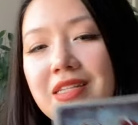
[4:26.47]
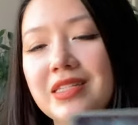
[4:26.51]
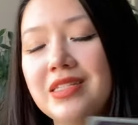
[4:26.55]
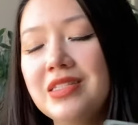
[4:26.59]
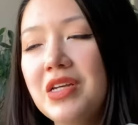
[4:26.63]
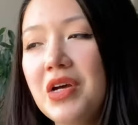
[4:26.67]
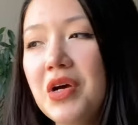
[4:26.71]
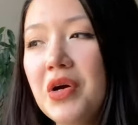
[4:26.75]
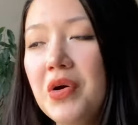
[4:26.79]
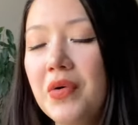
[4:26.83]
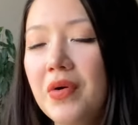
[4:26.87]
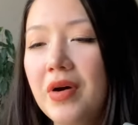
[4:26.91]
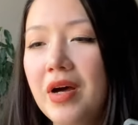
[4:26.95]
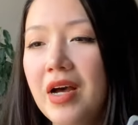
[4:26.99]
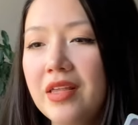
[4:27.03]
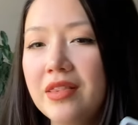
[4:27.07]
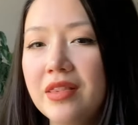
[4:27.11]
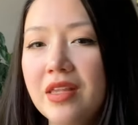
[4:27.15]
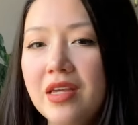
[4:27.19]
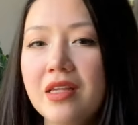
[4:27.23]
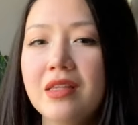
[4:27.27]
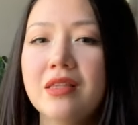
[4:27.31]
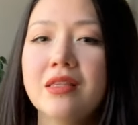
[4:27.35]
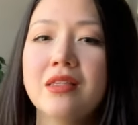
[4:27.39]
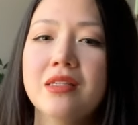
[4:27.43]
so I
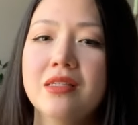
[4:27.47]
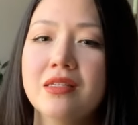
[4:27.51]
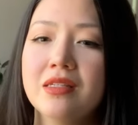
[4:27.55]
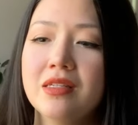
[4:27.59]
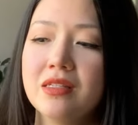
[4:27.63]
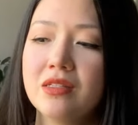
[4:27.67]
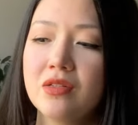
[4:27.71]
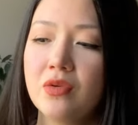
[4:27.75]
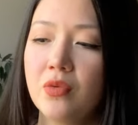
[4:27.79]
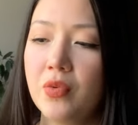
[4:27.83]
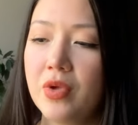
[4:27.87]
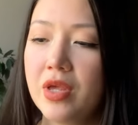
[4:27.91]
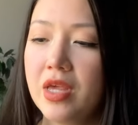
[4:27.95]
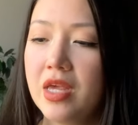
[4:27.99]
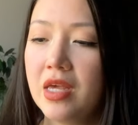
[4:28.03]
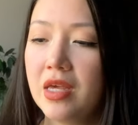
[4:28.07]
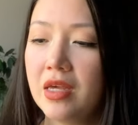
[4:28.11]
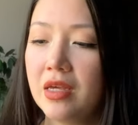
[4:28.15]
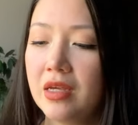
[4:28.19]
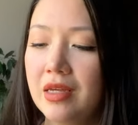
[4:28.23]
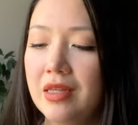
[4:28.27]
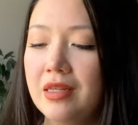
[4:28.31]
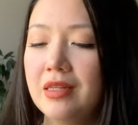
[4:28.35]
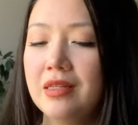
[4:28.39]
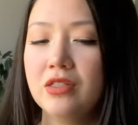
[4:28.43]
think this is a week,
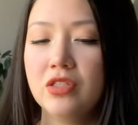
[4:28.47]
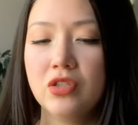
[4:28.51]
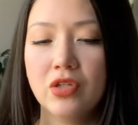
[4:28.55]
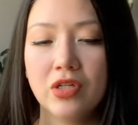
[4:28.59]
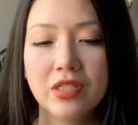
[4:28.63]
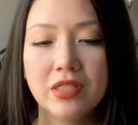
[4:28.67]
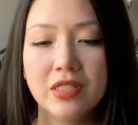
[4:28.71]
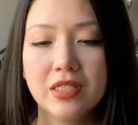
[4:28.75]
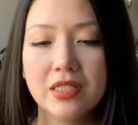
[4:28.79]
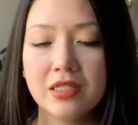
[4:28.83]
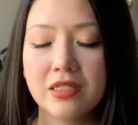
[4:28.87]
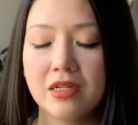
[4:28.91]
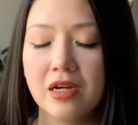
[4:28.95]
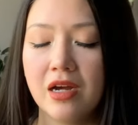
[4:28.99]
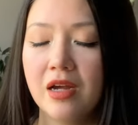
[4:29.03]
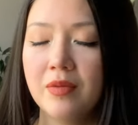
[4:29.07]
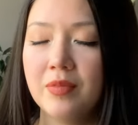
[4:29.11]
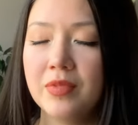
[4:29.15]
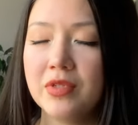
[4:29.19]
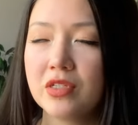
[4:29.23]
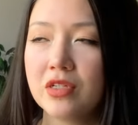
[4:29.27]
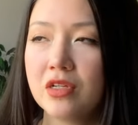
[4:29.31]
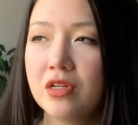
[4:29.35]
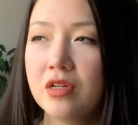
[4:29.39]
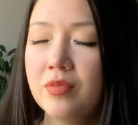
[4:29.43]
and during this
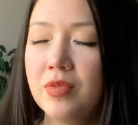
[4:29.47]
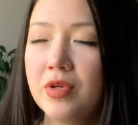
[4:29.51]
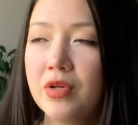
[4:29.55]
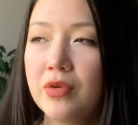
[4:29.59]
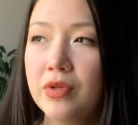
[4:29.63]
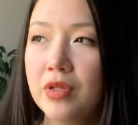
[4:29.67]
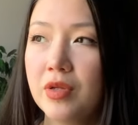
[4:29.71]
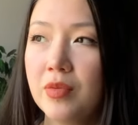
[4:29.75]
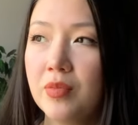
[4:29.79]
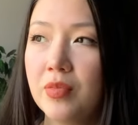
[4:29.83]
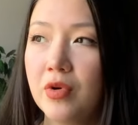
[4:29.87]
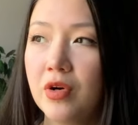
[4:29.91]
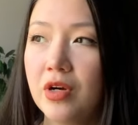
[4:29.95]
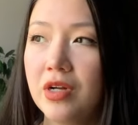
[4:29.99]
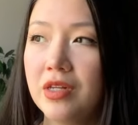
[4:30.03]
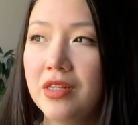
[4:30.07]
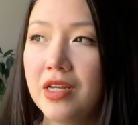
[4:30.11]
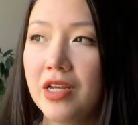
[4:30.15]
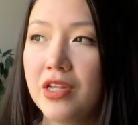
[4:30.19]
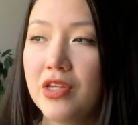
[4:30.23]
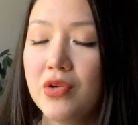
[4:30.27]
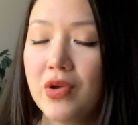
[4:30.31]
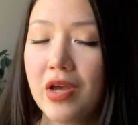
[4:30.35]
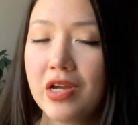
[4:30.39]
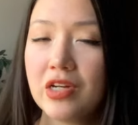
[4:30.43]
time, it's gonna be really important
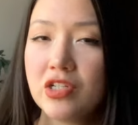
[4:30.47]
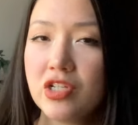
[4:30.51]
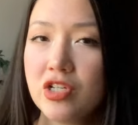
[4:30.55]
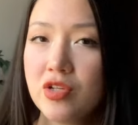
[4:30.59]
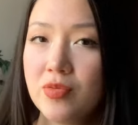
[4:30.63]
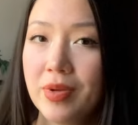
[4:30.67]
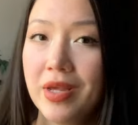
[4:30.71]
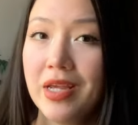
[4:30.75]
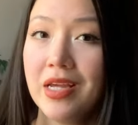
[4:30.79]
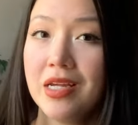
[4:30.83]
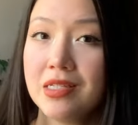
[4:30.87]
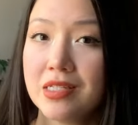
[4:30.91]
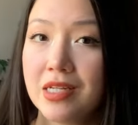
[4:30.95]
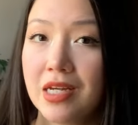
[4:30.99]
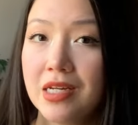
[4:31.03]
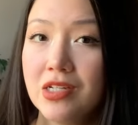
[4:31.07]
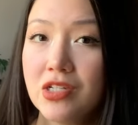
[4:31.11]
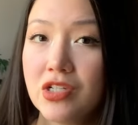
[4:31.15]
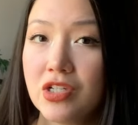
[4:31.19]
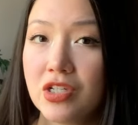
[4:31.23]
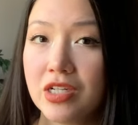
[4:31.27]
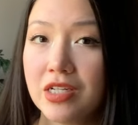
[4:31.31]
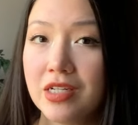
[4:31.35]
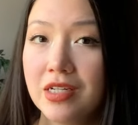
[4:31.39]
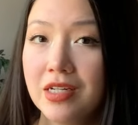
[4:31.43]
that you actually pay
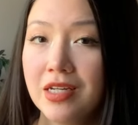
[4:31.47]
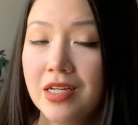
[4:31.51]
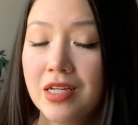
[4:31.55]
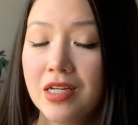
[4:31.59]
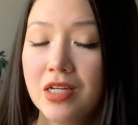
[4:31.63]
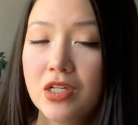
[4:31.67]
attention